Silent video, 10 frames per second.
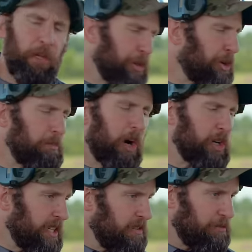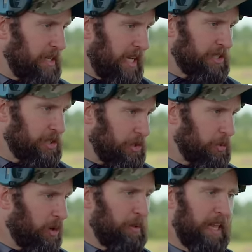Third Mardiv needs
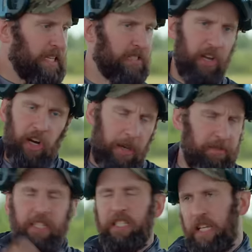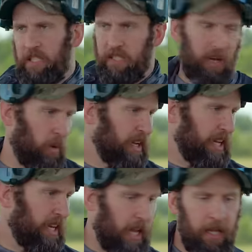to replace their M16s, and they want to
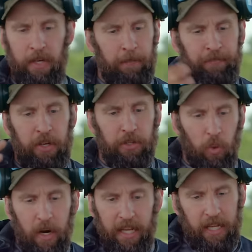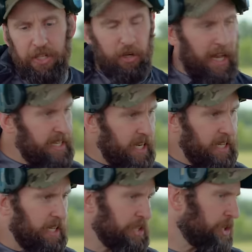get a 20 inch or an 18
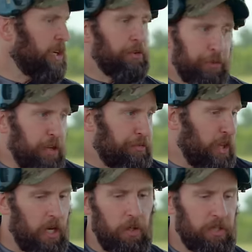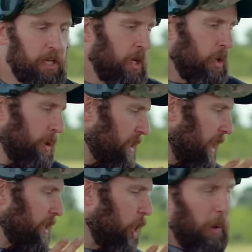inch free float with
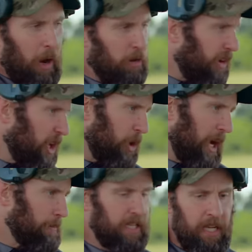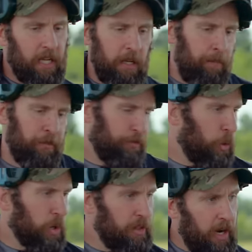a low power variable optic
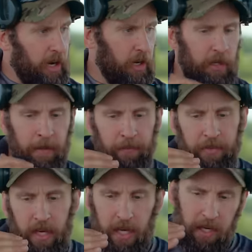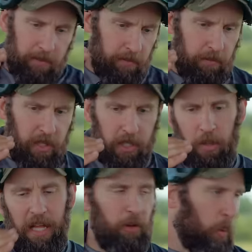for their uh, you know
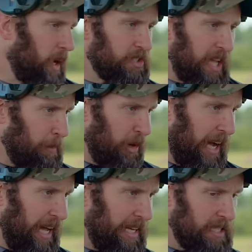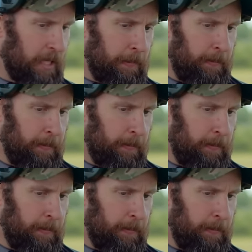level one sniper guys